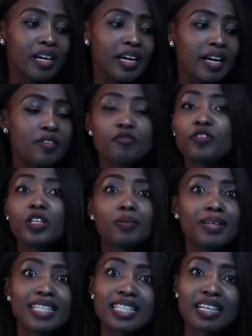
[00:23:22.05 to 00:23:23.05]
in film
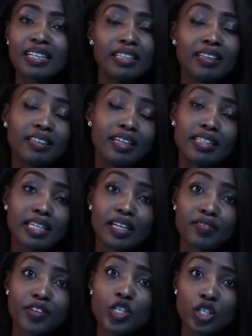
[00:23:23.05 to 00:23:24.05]
and
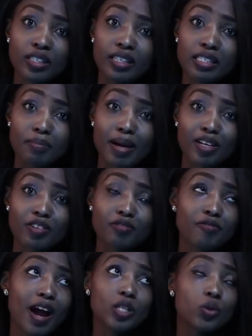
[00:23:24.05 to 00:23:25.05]
television, as a matter of
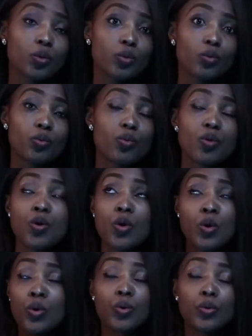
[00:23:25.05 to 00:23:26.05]
fact, or
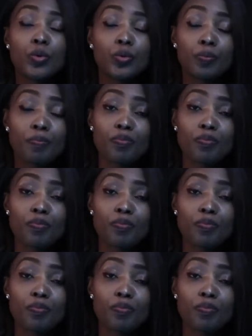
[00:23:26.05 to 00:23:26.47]
who